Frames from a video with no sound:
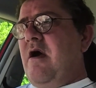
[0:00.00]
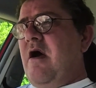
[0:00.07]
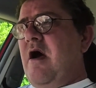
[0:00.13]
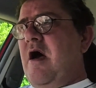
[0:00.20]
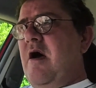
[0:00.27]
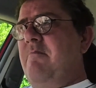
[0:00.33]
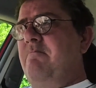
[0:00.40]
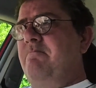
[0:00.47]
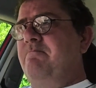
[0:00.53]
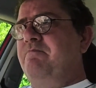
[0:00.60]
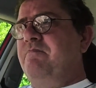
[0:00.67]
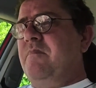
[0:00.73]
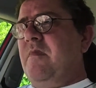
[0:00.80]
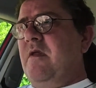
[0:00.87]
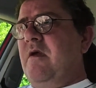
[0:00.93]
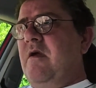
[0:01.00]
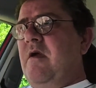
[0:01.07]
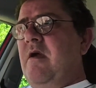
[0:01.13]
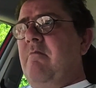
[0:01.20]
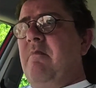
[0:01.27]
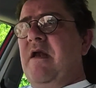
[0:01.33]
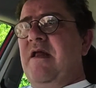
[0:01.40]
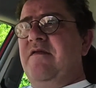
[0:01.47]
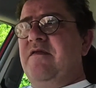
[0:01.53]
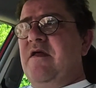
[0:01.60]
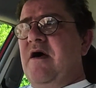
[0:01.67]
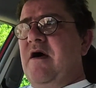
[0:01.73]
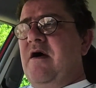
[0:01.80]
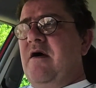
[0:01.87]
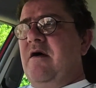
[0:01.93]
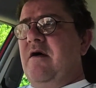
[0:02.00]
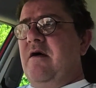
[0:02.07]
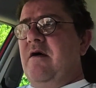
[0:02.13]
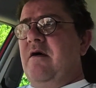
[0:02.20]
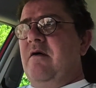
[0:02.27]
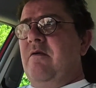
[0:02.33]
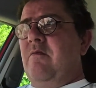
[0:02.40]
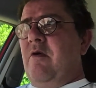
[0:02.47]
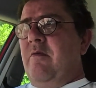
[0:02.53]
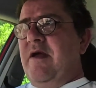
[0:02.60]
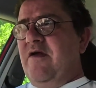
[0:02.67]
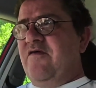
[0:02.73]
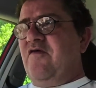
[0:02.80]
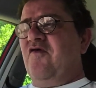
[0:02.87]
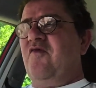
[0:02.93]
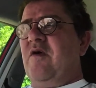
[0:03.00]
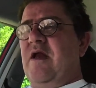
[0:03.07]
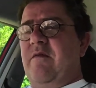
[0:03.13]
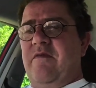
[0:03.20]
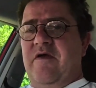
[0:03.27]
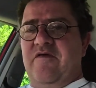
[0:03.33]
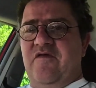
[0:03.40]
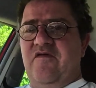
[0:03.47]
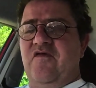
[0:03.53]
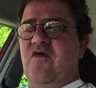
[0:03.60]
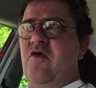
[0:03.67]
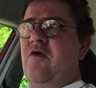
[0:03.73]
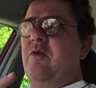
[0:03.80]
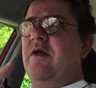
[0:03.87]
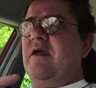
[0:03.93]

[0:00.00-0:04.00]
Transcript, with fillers: Um, Melinda, well, me and George went up there, as you saw.